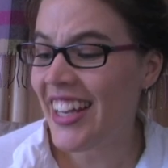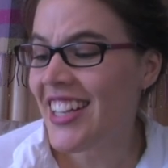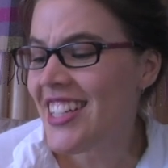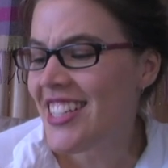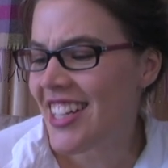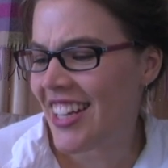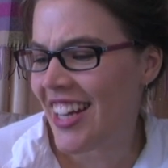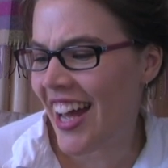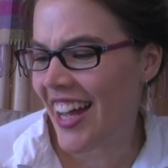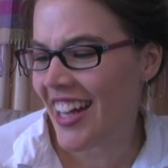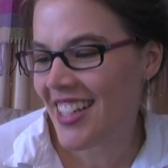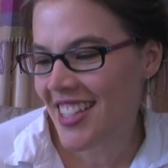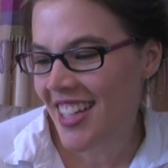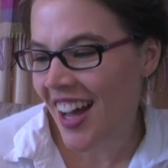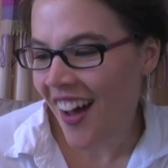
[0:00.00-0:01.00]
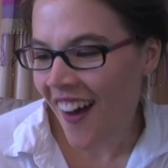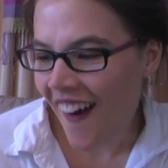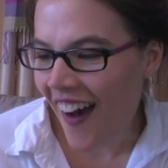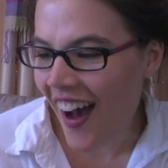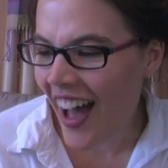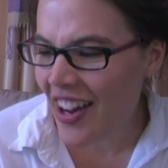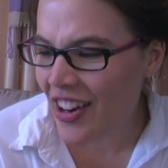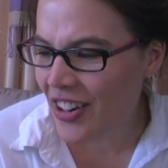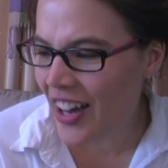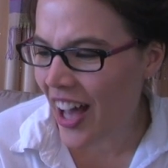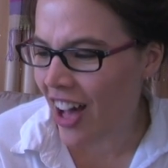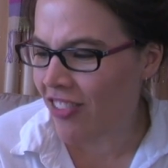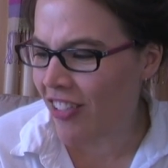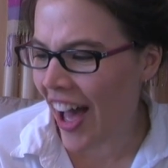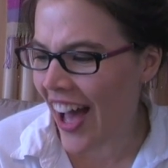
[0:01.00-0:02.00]
Internet? I don't
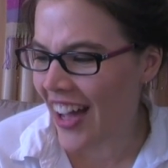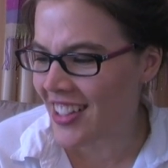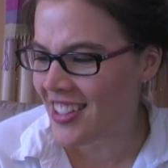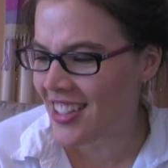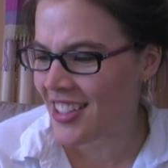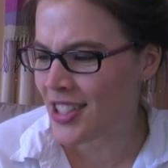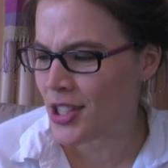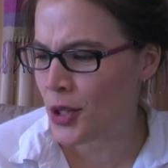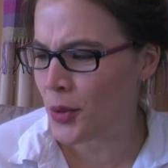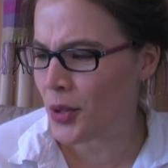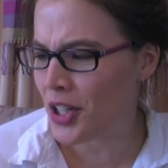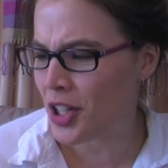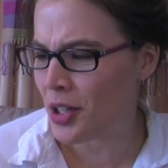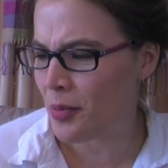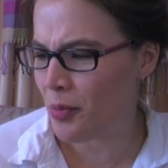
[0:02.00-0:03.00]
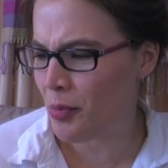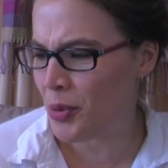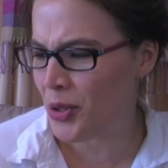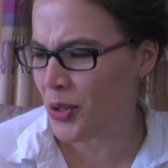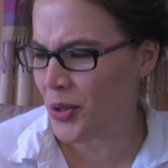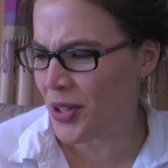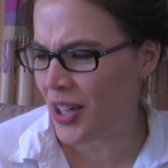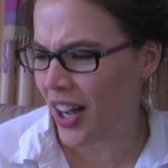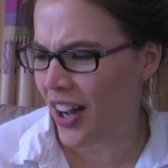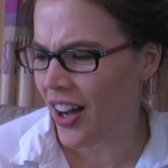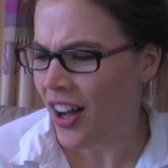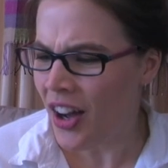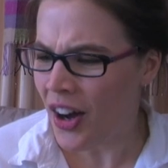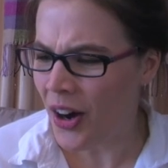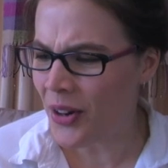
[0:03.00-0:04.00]
have access to a
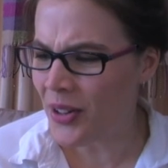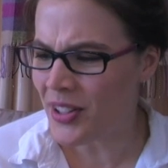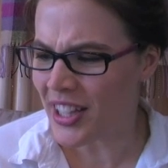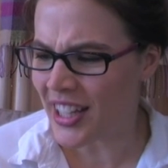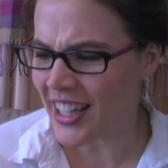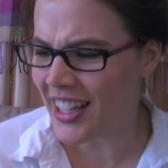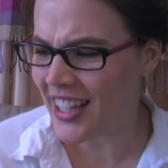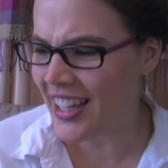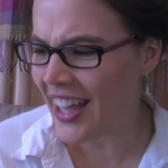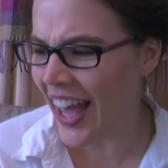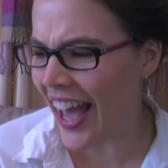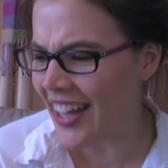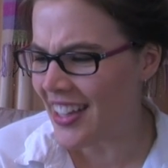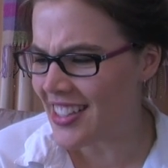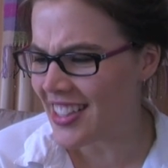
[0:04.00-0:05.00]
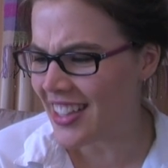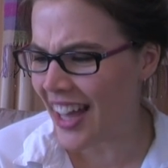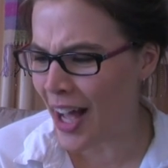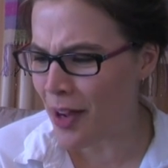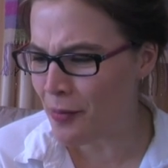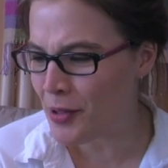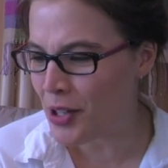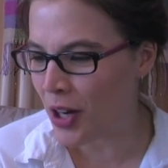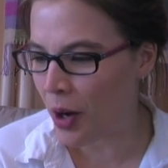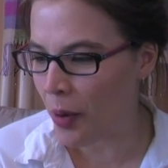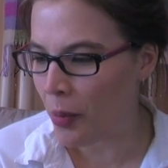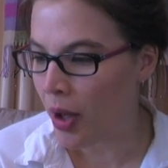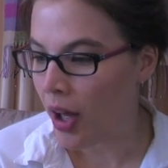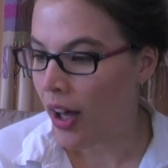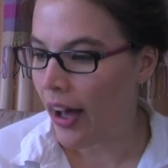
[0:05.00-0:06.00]
computer, only Kate's
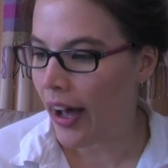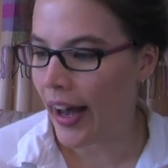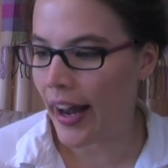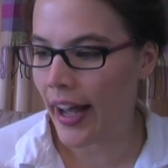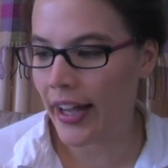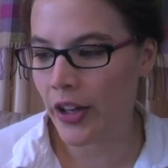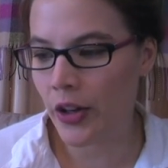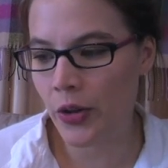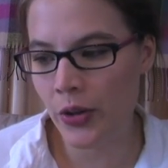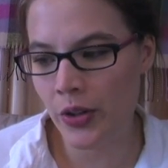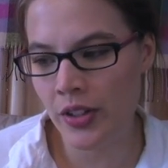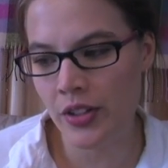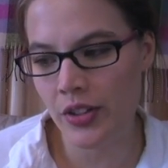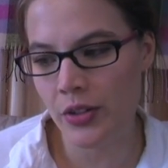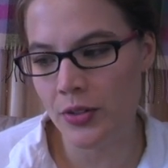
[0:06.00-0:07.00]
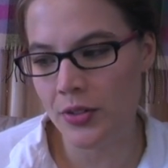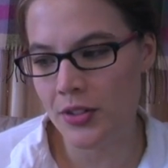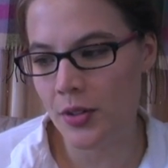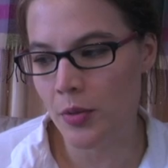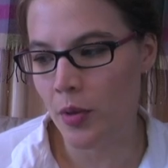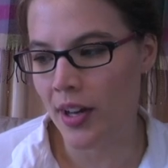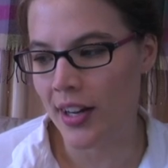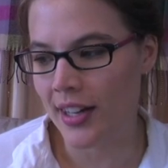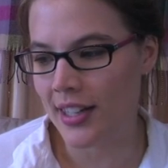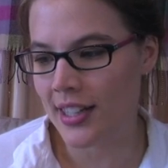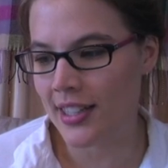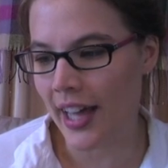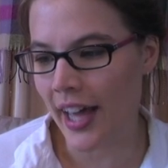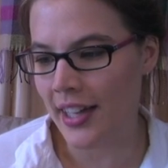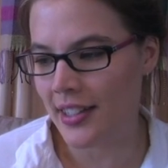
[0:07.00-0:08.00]
laptop, and I couldn't use the one at
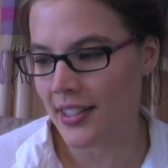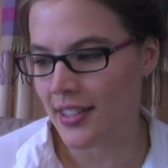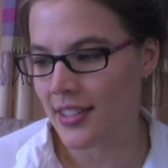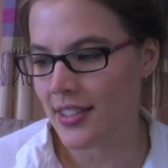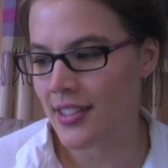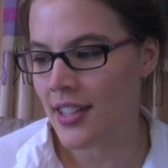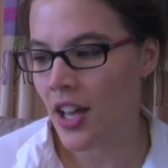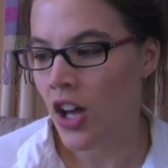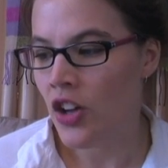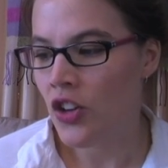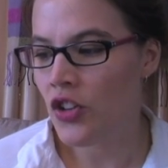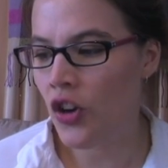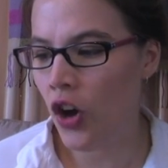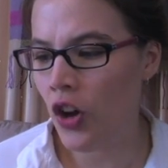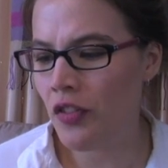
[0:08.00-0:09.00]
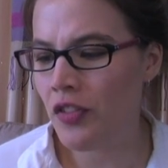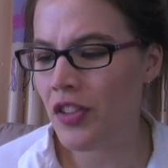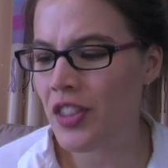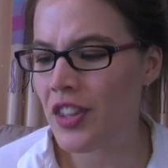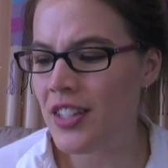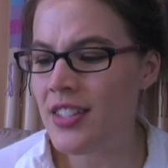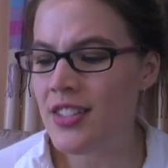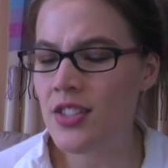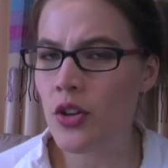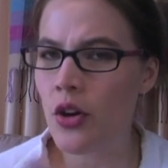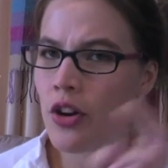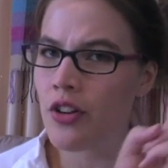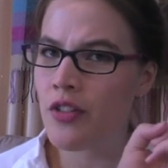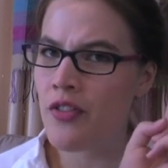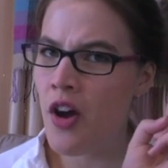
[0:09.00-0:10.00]
Clayton's. Not for this
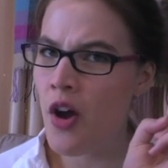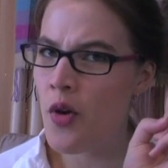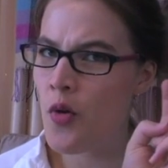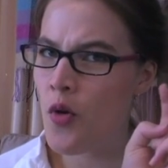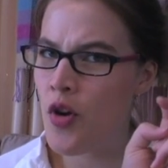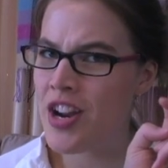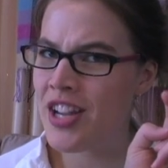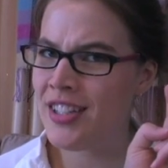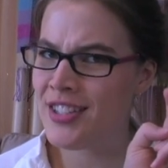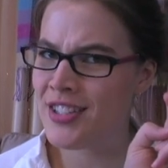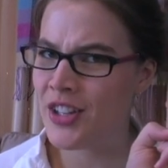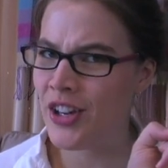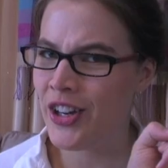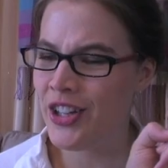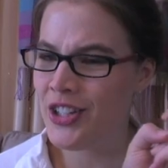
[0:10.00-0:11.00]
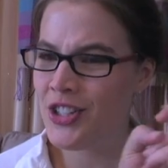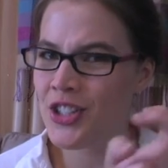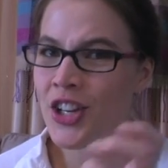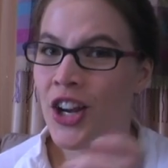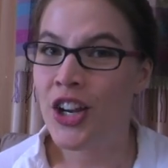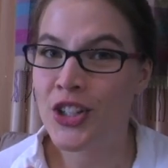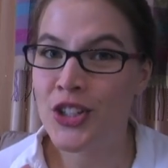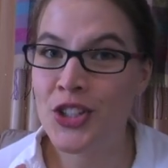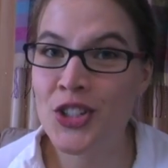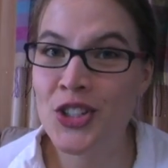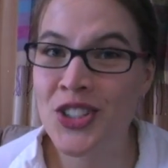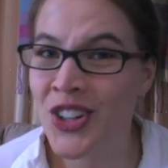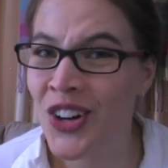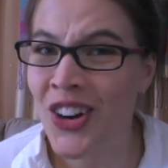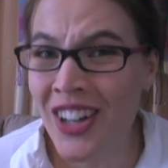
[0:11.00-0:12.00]
sort of research.
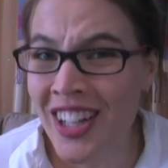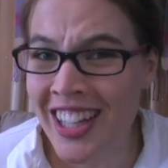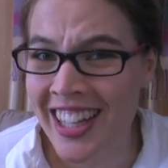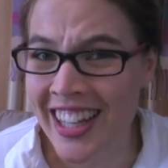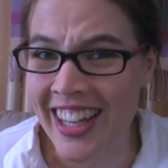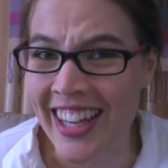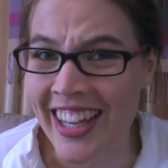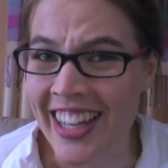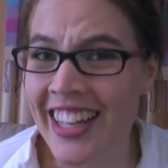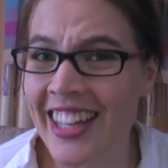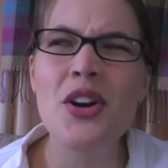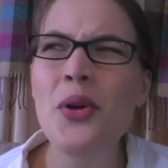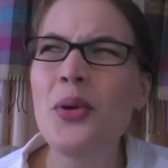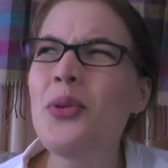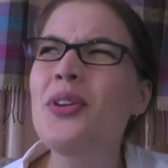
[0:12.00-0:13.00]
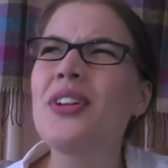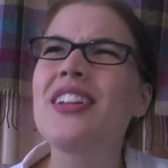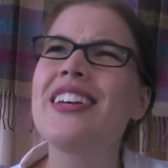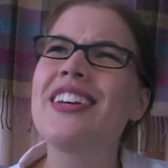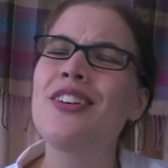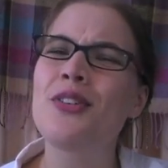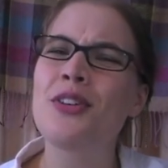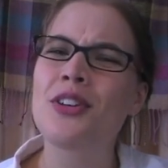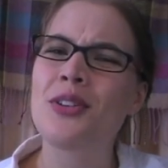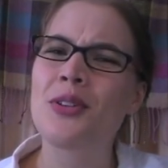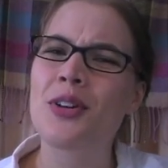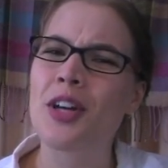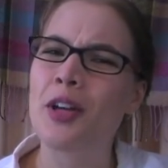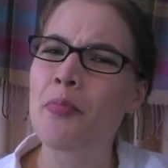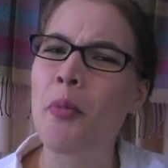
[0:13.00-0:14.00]
Surely. Totally you can
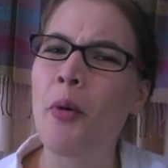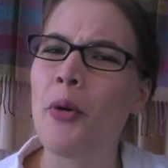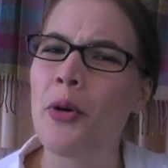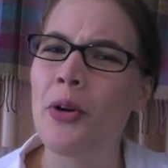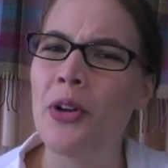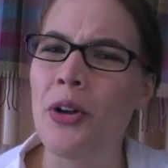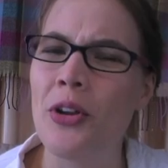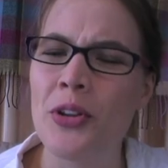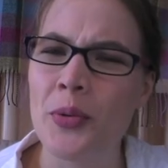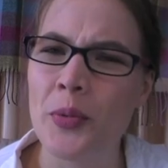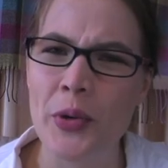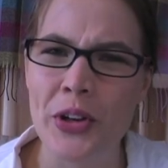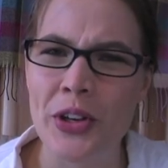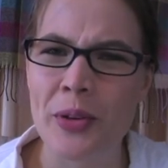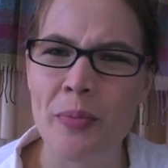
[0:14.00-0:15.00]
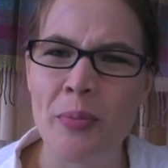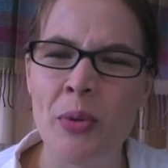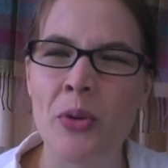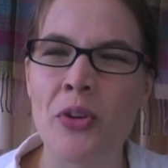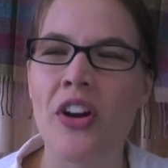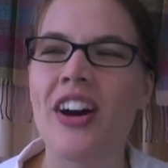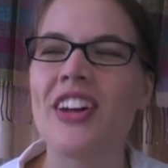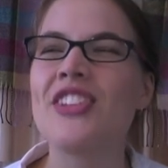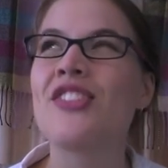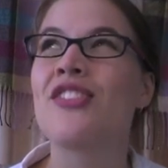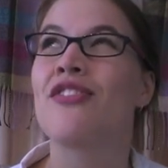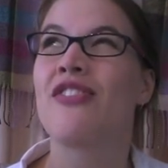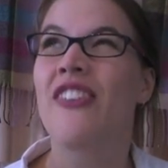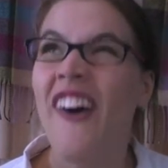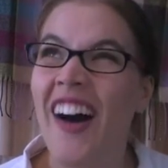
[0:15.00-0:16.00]
look at porn on your work computer. It's
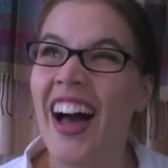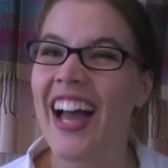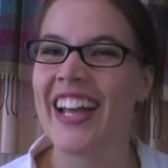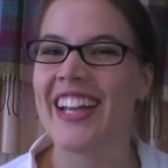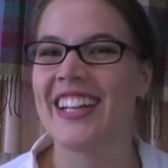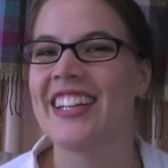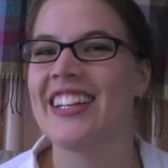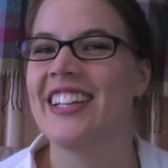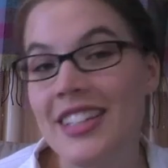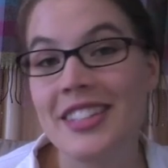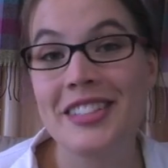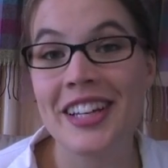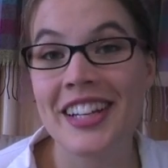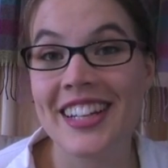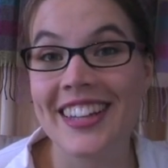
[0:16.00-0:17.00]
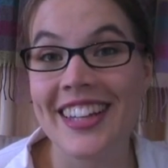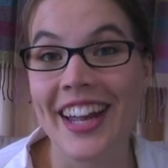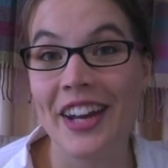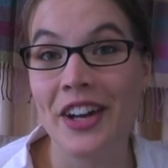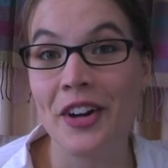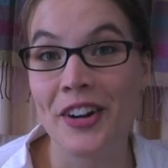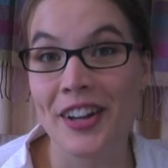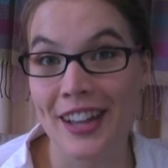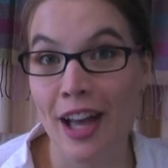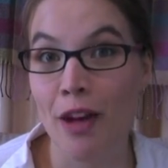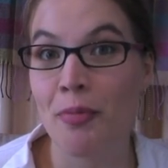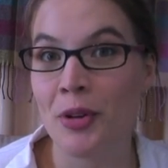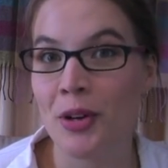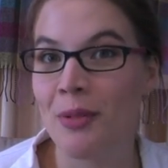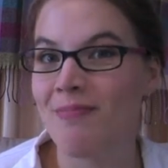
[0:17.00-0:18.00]
fine. He's gonna lend her a
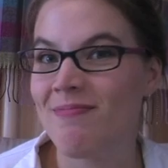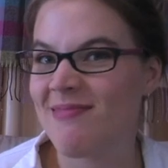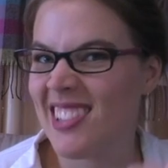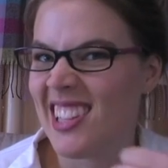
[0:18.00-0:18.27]
laptop.